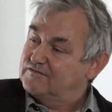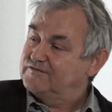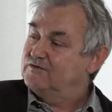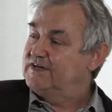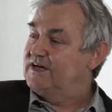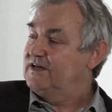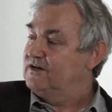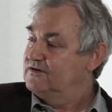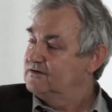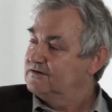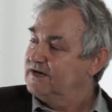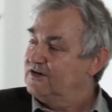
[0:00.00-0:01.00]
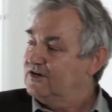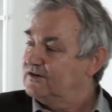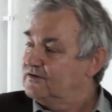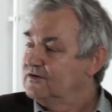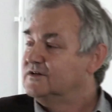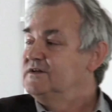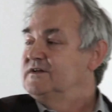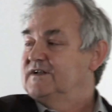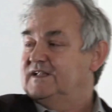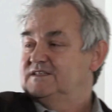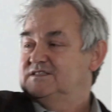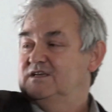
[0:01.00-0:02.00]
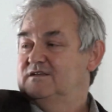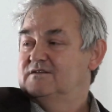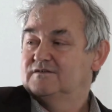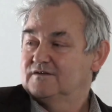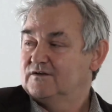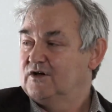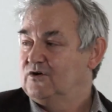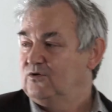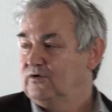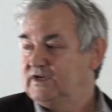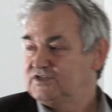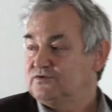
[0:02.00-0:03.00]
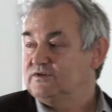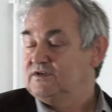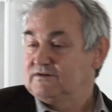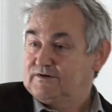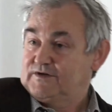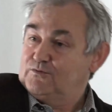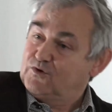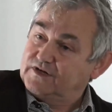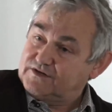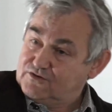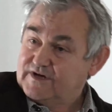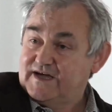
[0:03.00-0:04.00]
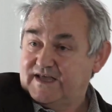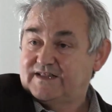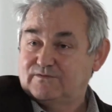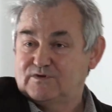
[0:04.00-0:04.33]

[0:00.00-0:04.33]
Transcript: of today, and not, let's say, the whole history. You can get